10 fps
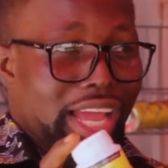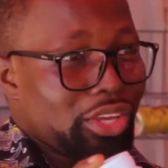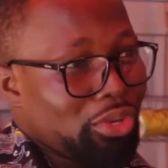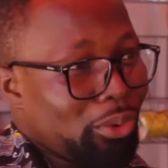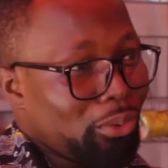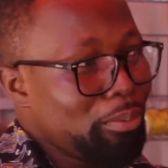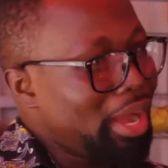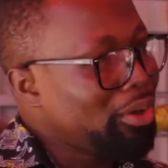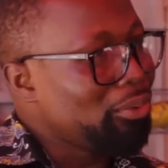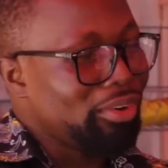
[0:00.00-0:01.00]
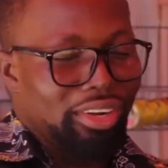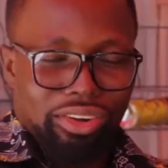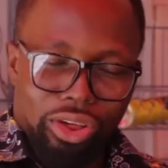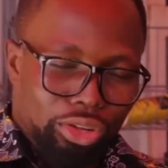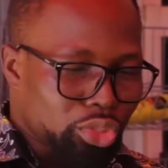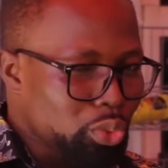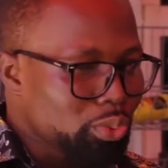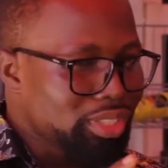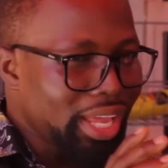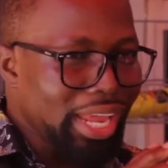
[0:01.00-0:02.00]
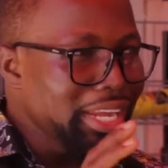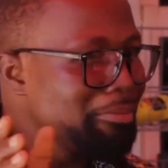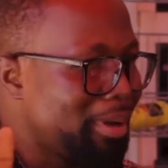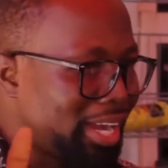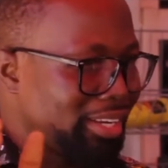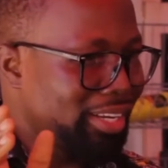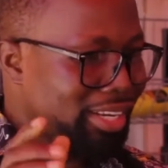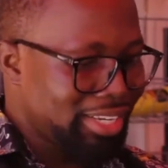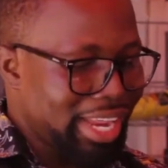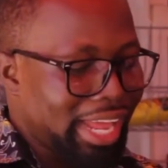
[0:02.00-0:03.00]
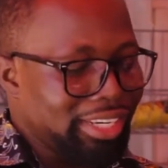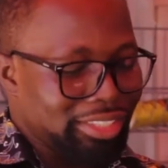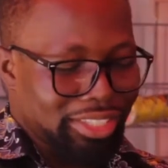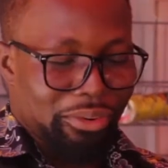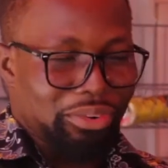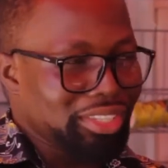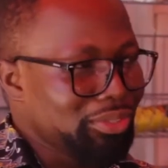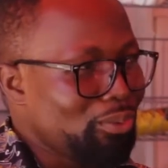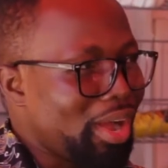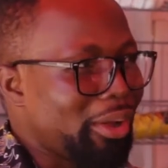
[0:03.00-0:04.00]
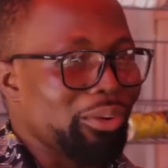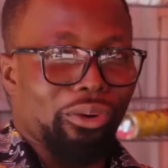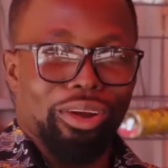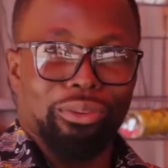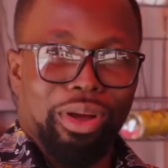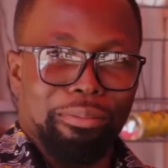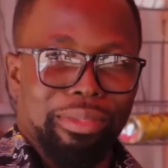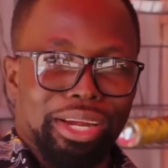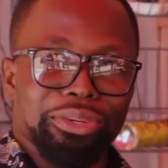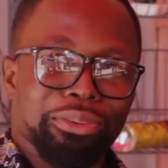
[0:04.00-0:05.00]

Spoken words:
your woman will not choose any man. That is the reason why we call it One Man. You'll